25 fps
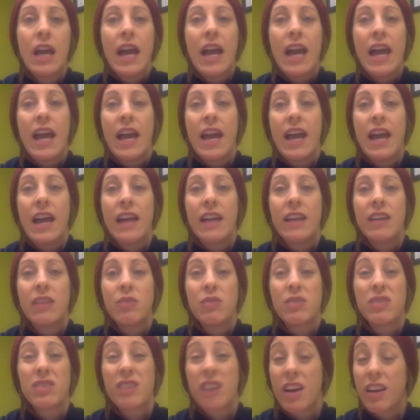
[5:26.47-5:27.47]
and it
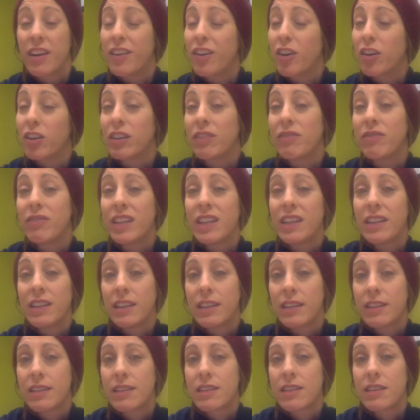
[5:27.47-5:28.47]
was not at all
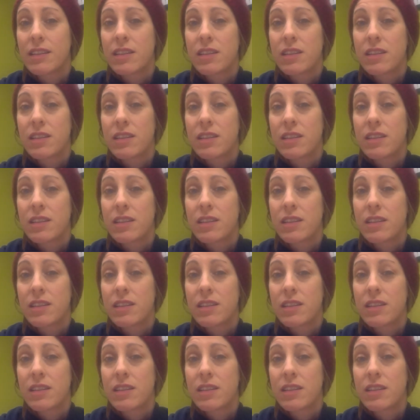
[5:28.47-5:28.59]
convenient.